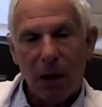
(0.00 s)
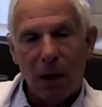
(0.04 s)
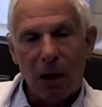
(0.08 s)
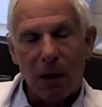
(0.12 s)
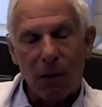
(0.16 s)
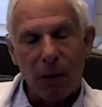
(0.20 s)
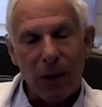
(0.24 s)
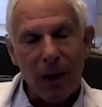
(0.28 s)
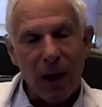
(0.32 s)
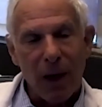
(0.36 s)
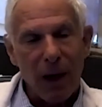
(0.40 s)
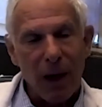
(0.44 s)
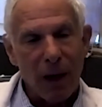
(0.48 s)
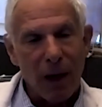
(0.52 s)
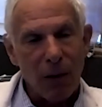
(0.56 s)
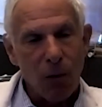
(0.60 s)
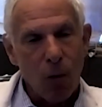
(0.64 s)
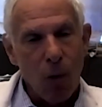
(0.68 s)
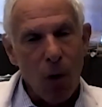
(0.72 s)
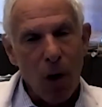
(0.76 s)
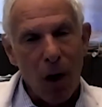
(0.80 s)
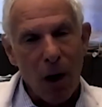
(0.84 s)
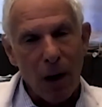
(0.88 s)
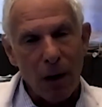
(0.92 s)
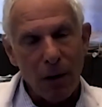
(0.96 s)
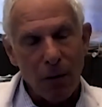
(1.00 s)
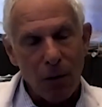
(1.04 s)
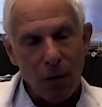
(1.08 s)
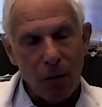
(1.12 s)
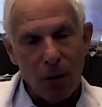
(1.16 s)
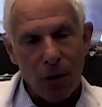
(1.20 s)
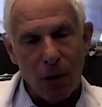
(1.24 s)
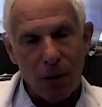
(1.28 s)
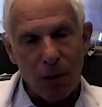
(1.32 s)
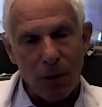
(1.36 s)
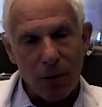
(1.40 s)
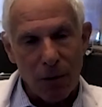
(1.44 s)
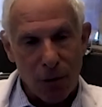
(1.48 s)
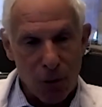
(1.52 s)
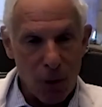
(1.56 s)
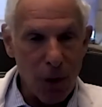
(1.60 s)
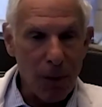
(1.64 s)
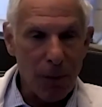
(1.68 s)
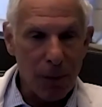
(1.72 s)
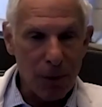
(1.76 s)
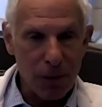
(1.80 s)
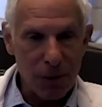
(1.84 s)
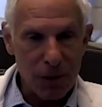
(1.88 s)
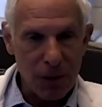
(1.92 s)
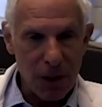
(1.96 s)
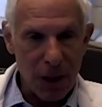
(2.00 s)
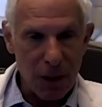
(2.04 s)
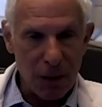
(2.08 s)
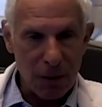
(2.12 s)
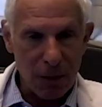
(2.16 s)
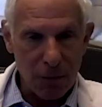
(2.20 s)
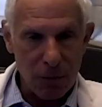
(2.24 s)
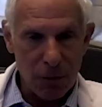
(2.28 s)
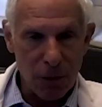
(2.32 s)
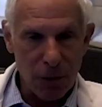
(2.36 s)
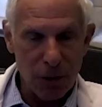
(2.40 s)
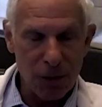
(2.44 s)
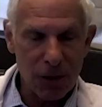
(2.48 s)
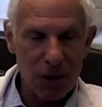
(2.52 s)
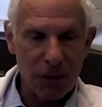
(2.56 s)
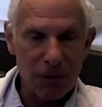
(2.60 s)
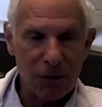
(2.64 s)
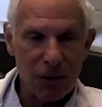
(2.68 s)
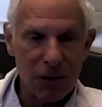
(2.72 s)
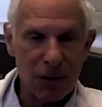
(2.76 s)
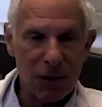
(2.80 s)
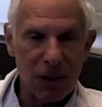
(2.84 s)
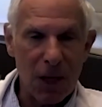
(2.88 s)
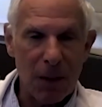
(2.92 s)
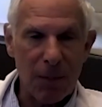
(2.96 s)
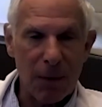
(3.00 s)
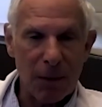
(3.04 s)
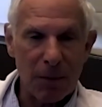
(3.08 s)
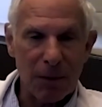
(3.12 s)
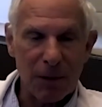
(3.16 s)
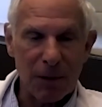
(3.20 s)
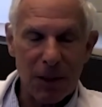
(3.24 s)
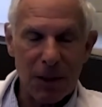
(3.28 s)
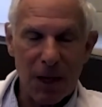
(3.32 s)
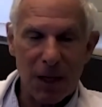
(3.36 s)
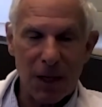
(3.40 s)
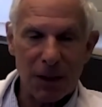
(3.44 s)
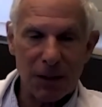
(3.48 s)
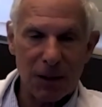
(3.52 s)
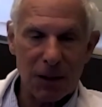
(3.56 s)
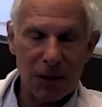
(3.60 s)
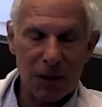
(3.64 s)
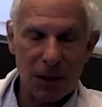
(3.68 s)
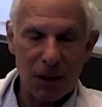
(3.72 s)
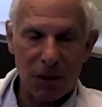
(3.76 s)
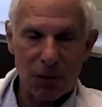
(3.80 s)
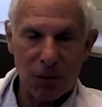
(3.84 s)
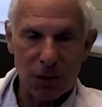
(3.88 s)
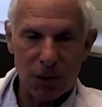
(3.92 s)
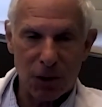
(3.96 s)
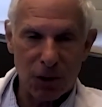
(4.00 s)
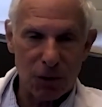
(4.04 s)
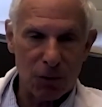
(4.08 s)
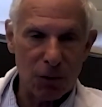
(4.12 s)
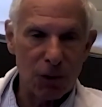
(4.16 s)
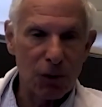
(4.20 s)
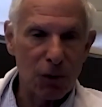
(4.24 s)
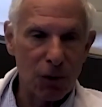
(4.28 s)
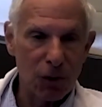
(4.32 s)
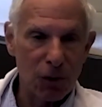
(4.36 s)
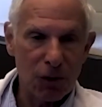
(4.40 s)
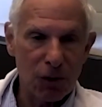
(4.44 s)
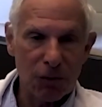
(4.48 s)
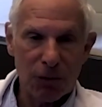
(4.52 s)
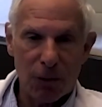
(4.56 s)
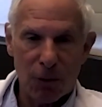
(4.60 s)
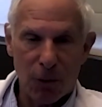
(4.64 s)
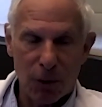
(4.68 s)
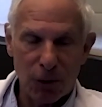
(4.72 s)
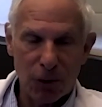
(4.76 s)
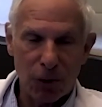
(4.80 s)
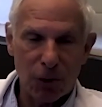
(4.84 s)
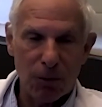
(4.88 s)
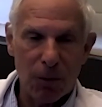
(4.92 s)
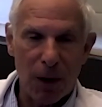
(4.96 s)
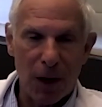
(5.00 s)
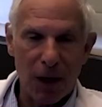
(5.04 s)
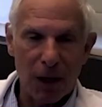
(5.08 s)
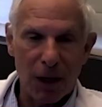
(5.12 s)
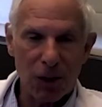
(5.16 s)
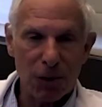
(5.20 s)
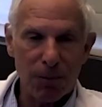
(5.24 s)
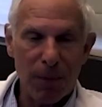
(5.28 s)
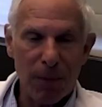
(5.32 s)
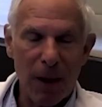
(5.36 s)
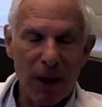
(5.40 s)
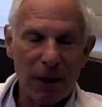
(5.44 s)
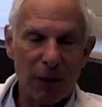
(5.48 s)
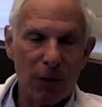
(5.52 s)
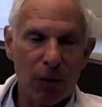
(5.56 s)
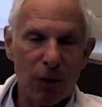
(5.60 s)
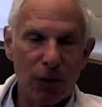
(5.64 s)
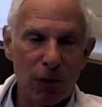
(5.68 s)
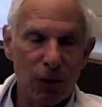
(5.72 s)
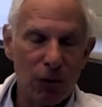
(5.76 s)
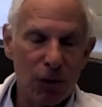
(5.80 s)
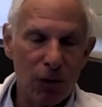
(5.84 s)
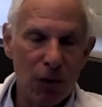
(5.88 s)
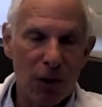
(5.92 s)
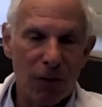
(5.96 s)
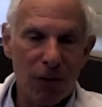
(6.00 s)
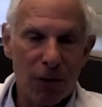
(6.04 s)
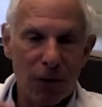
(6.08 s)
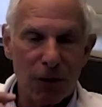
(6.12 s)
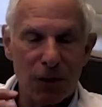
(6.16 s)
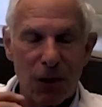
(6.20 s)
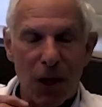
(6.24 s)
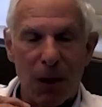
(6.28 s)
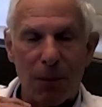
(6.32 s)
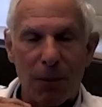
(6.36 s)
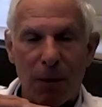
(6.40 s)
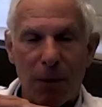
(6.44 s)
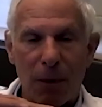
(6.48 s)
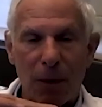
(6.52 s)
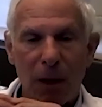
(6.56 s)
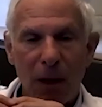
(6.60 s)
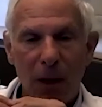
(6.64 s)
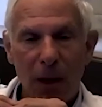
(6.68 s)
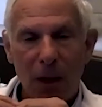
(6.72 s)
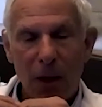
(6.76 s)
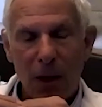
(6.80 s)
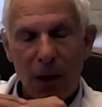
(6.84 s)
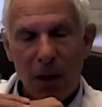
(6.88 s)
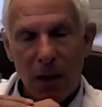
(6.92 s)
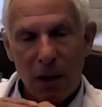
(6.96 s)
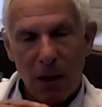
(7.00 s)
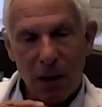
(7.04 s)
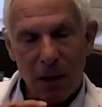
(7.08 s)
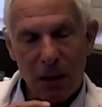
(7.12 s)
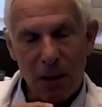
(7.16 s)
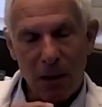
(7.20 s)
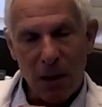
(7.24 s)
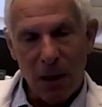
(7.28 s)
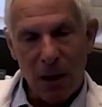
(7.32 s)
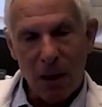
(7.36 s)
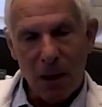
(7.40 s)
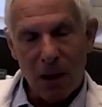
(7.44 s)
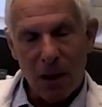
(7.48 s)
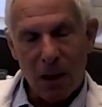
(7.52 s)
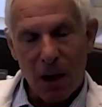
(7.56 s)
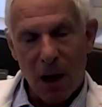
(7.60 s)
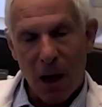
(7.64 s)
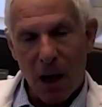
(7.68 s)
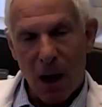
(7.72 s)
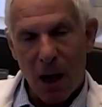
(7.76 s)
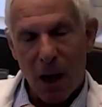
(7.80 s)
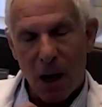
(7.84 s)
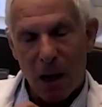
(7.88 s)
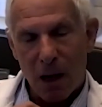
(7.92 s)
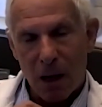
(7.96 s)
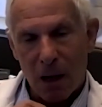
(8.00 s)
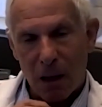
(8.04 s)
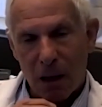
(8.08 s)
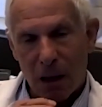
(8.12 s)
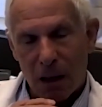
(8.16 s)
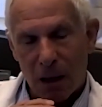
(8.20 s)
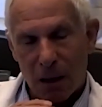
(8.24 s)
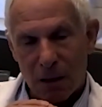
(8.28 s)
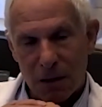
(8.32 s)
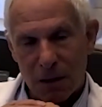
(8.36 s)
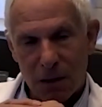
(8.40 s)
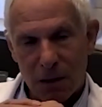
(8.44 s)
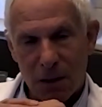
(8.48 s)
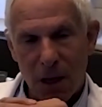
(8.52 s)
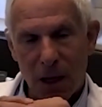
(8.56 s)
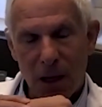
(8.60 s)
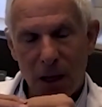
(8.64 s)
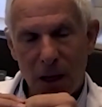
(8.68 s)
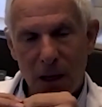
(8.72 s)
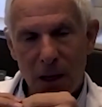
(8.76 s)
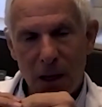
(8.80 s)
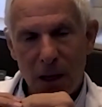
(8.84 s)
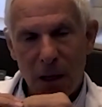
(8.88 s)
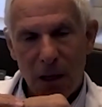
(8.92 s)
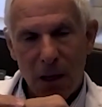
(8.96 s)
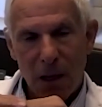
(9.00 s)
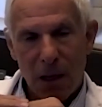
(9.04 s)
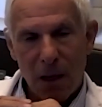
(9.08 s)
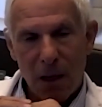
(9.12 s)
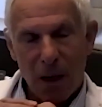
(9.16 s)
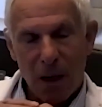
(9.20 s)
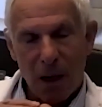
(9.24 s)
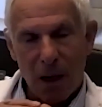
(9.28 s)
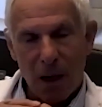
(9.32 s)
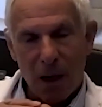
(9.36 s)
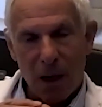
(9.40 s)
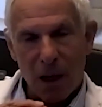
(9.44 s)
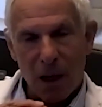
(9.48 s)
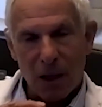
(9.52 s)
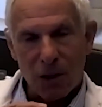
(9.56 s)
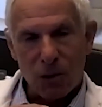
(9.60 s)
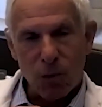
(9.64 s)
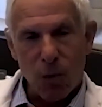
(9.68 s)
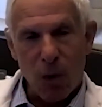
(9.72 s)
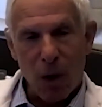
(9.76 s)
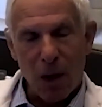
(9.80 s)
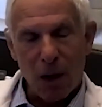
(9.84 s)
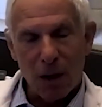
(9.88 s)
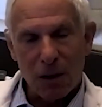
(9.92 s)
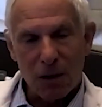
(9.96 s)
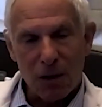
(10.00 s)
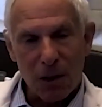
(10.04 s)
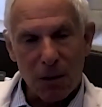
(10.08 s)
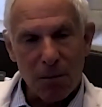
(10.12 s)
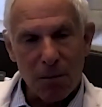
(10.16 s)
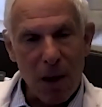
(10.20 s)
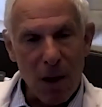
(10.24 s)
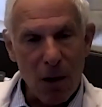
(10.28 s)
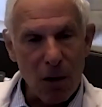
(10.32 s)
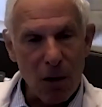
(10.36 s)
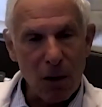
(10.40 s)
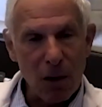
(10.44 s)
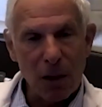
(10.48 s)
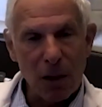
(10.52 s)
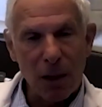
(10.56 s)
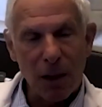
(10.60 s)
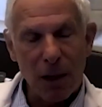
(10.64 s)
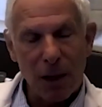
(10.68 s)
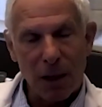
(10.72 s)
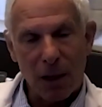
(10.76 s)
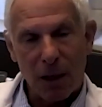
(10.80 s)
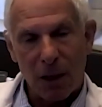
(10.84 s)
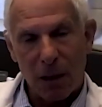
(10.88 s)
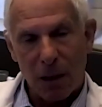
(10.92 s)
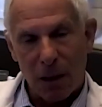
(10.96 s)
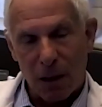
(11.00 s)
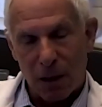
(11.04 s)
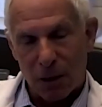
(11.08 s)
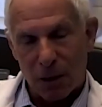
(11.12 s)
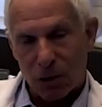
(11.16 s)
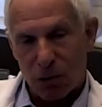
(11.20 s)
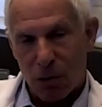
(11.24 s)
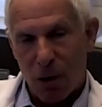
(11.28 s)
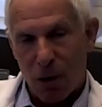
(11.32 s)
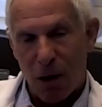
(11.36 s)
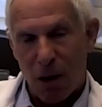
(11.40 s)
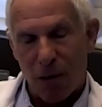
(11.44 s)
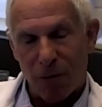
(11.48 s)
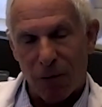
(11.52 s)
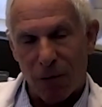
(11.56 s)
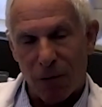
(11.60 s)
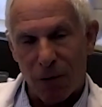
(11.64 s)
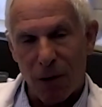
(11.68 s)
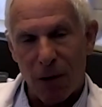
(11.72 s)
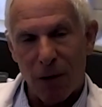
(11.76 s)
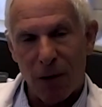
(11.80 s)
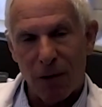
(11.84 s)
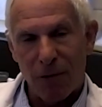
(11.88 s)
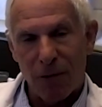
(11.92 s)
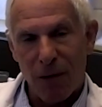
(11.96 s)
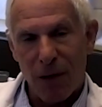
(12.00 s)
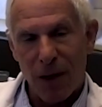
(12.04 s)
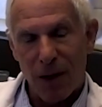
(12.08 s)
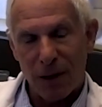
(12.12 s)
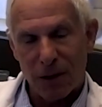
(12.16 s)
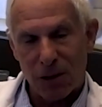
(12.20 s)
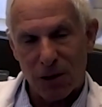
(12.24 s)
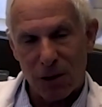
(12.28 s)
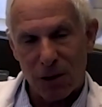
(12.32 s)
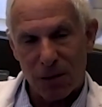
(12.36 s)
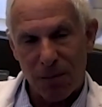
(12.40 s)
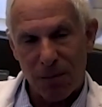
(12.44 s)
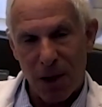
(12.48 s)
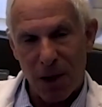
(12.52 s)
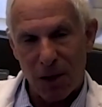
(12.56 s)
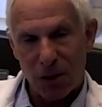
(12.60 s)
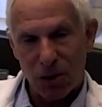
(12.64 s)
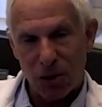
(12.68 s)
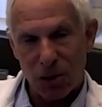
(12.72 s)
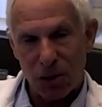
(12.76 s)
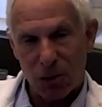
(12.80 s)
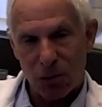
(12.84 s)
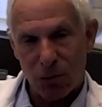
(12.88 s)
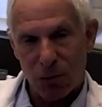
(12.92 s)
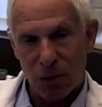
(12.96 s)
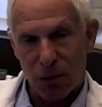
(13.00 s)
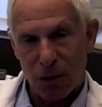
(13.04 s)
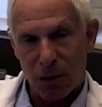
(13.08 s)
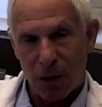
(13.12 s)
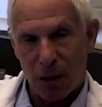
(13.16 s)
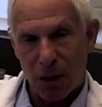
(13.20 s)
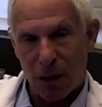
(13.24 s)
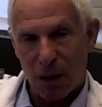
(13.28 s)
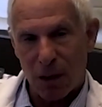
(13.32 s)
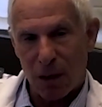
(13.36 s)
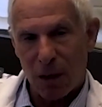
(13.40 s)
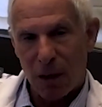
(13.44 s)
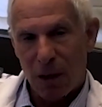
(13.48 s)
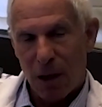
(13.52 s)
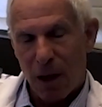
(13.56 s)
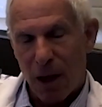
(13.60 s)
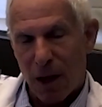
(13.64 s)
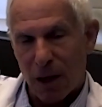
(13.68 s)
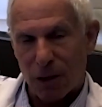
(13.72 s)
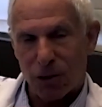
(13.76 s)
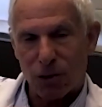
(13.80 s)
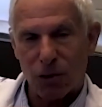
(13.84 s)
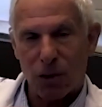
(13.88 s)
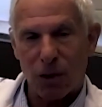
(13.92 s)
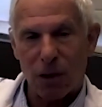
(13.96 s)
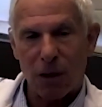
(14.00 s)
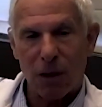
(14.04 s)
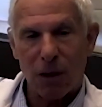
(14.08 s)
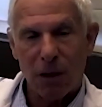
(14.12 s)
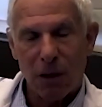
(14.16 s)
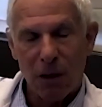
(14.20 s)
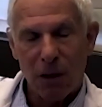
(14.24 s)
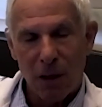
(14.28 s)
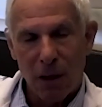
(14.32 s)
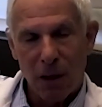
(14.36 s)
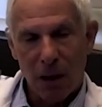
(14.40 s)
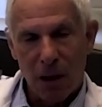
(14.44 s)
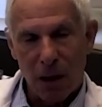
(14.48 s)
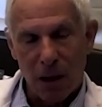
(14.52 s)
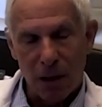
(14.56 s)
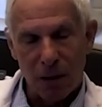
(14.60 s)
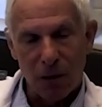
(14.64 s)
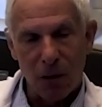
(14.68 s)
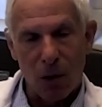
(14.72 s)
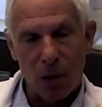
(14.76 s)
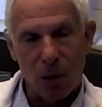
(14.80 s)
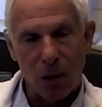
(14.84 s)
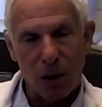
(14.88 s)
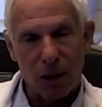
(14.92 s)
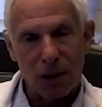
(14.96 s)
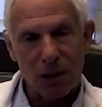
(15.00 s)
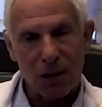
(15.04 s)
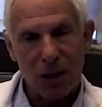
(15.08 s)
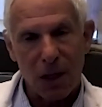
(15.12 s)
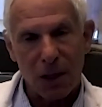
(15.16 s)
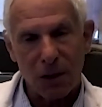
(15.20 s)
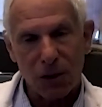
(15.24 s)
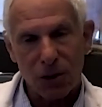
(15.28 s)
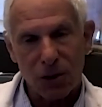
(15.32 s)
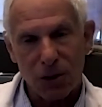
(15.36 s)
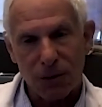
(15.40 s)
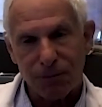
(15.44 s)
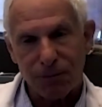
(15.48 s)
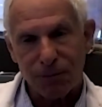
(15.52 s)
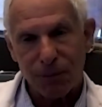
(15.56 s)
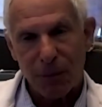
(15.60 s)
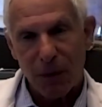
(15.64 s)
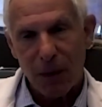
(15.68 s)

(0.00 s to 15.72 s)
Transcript: Uh, we had one or 3% risk of systemic metastases, which is reduced from what you might expect and what you saw, for example, in the ECOG uh, study uh, as well as the Mayo Clinic uh, trial for their advanced patients with uh, extra nodal extension.